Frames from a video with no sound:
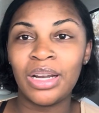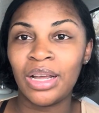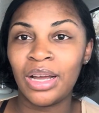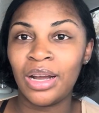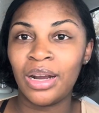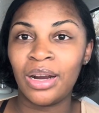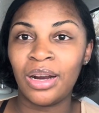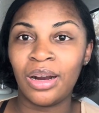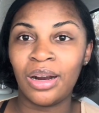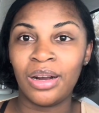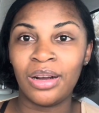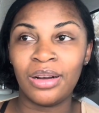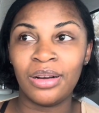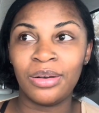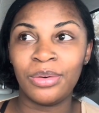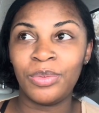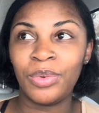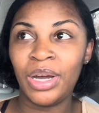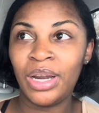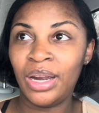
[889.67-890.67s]
our
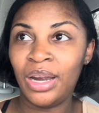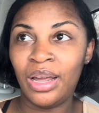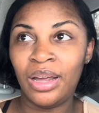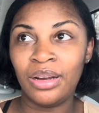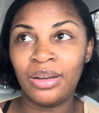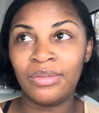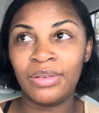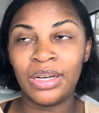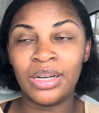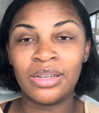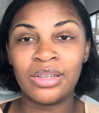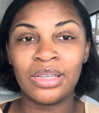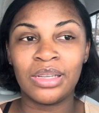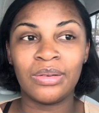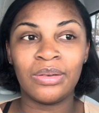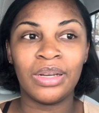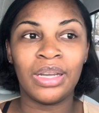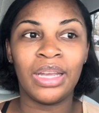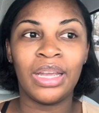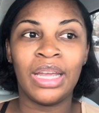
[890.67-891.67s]
wedding
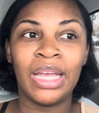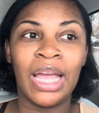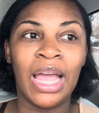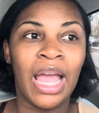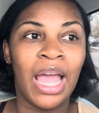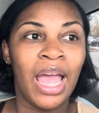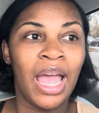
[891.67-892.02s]
anniversary.